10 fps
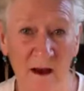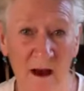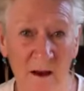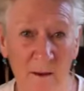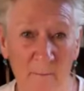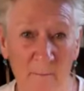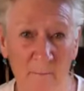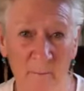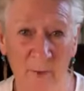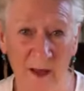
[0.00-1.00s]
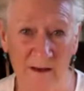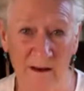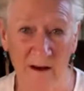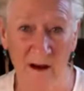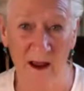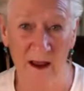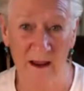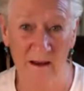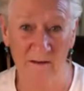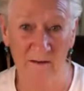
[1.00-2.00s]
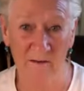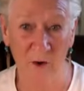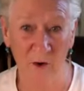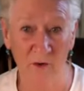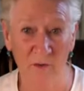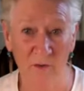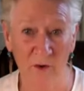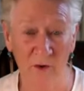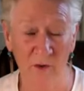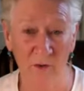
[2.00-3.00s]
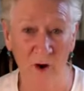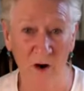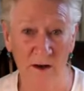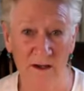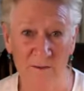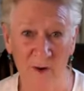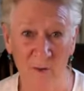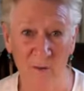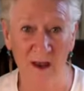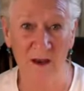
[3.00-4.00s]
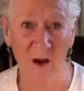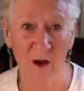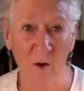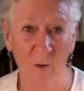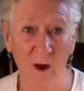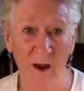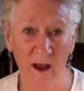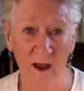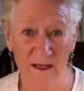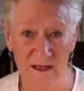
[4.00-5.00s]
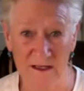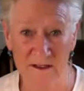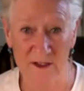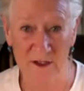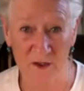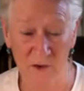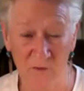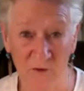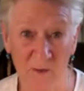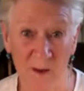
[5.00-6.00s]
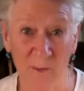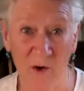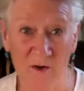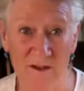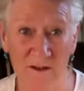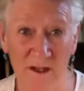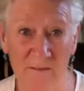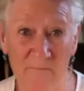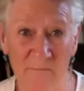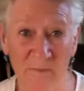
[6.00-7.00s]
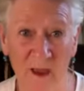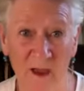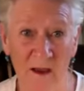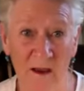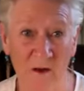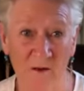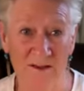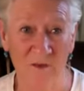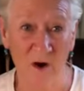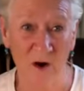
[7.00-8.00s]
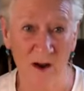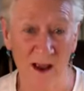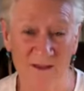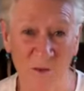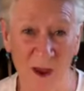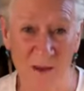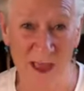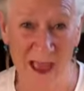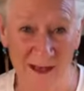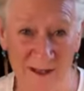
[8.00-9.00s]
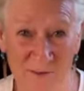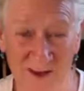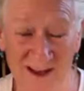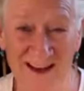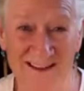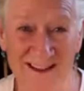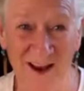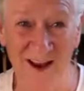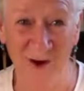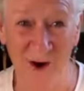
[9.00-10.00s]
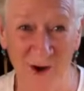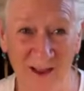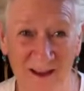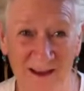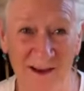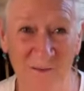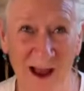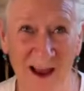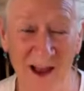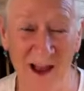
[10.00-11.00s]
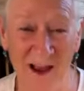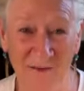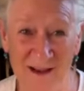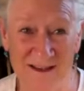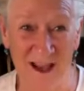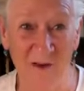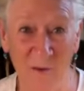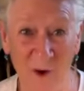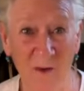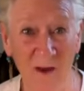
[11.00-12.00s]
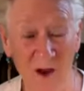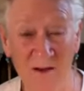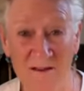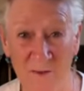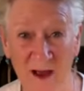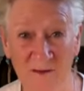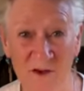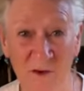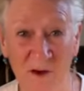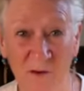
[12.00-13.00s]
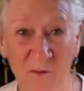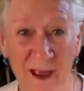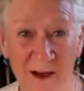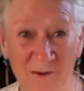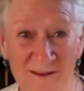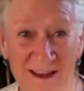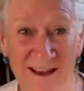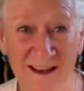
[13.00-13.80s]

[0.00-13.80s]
But I learned through hard experiment what I needed to do for me personally. Now, as far as weight management, as I call it in my life, I say I've probably lost about 200 pounds.